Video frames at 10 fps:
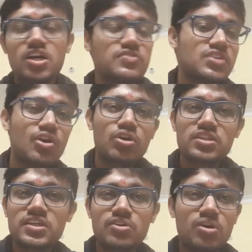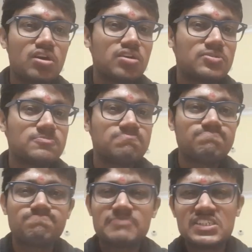along the
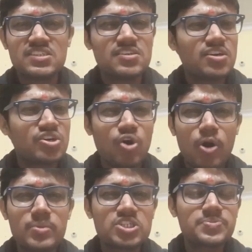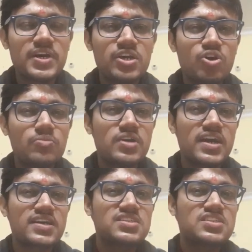comet speedy orbit,
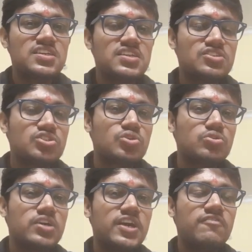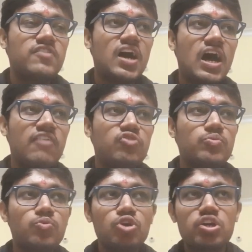I can say. So if I have to
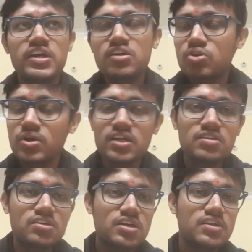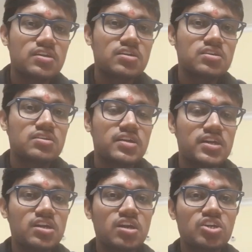put it together in a
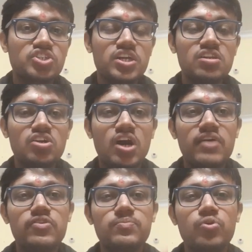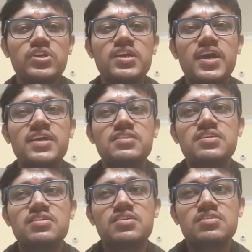nutshell, I would put it like
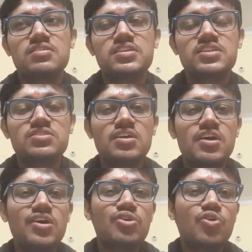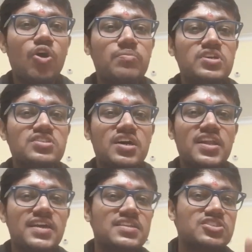this. Comets are like this